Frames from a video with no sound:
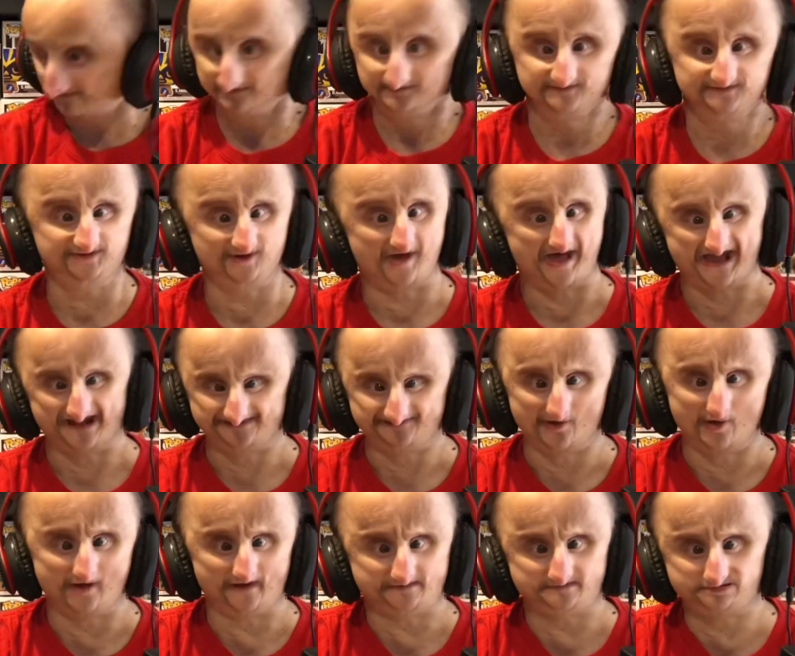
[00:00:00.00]
So I
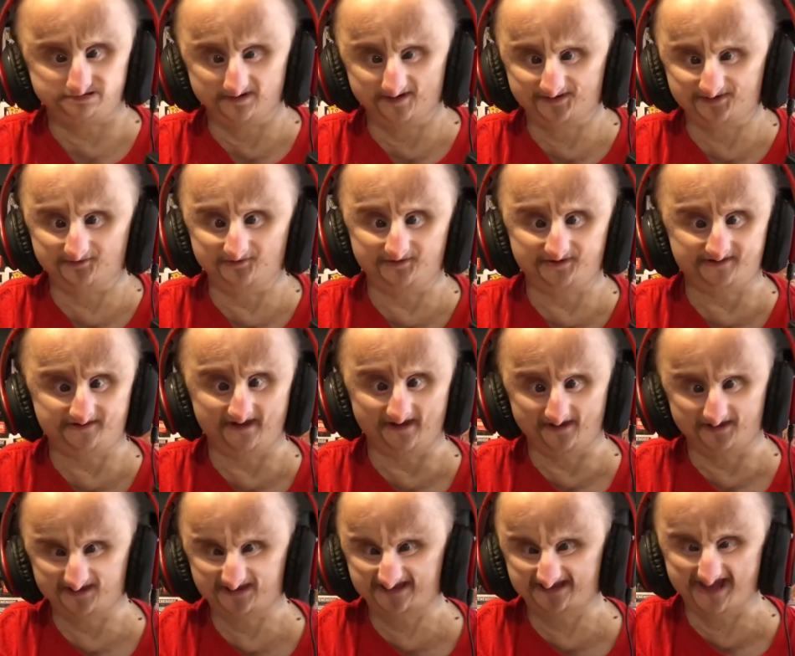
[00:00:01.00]
thought Chris was
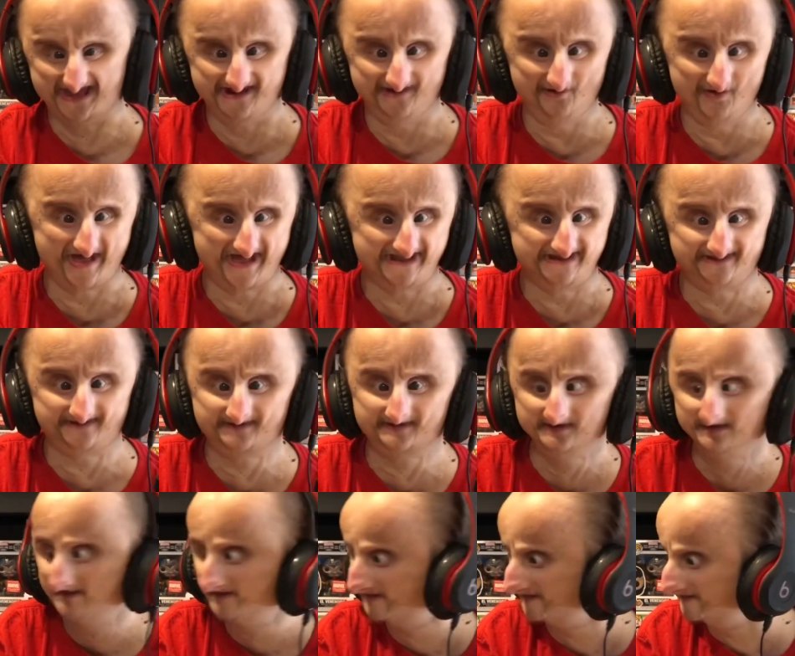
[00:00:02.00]
gonna stay, like,
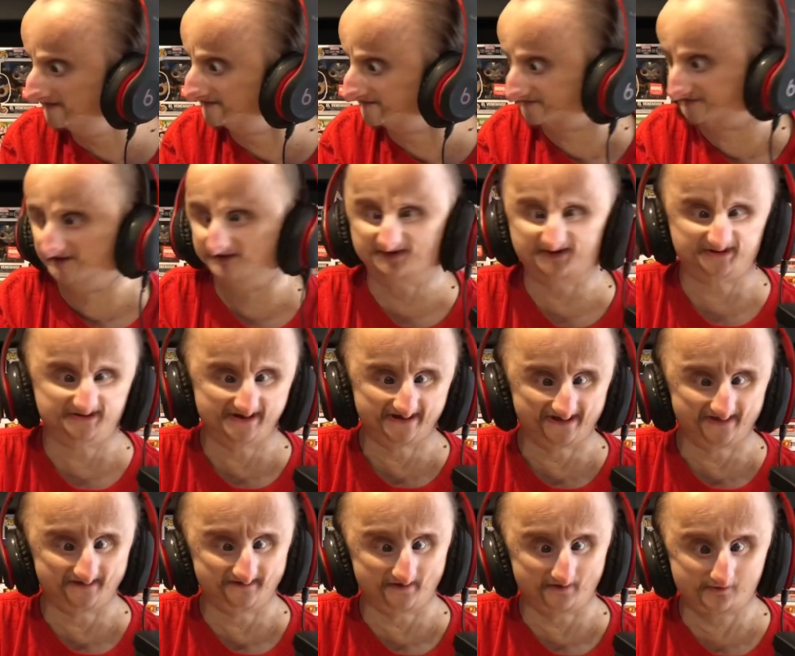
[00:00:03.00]
just
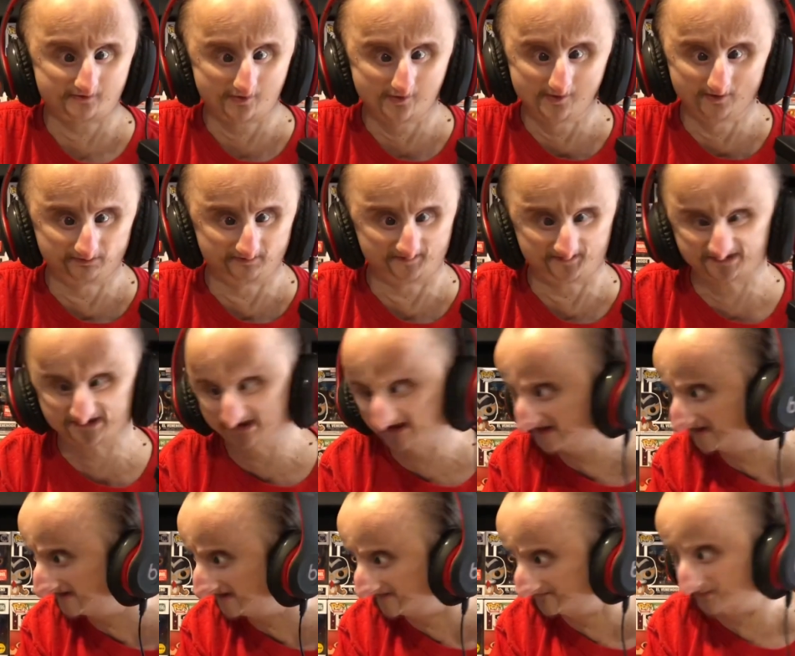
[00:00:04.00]
singing the chorus,
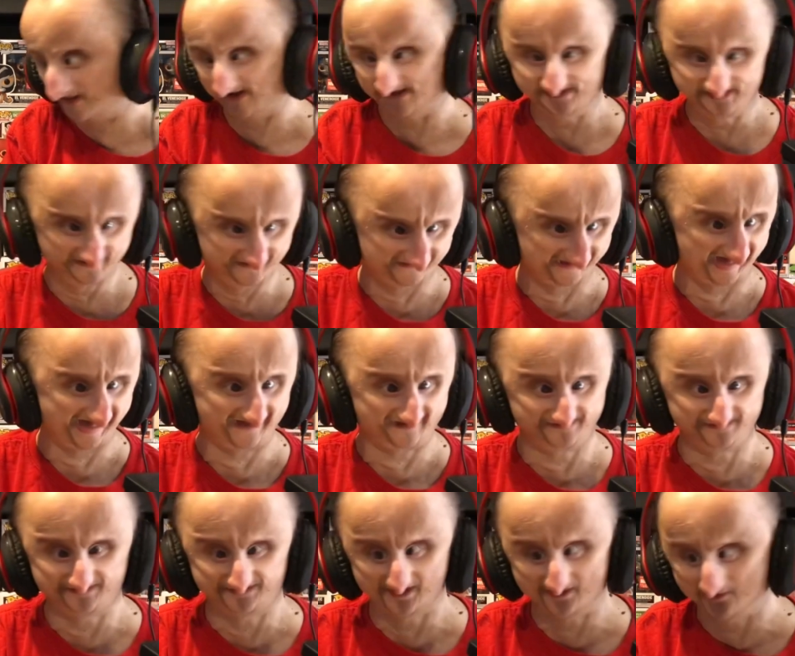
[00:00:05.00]
but he got
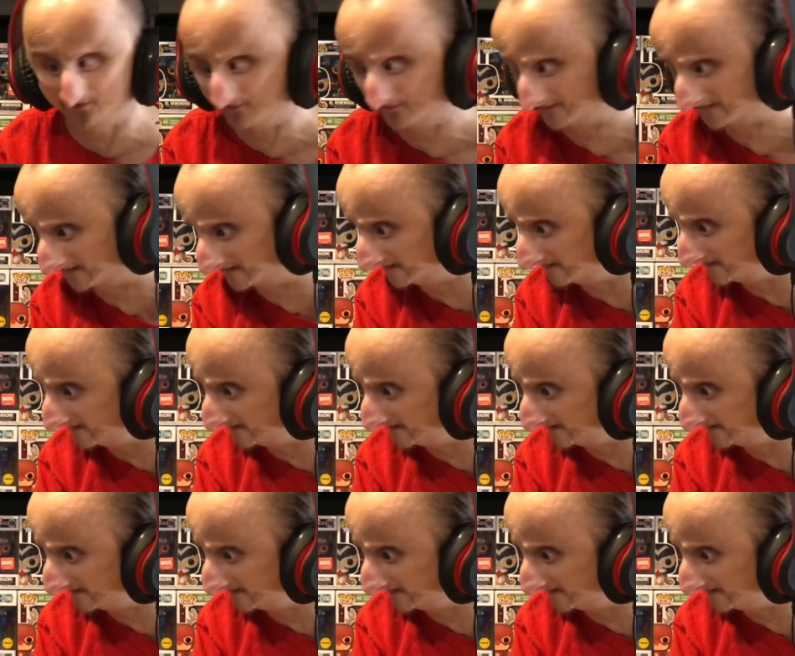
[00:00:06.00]
his own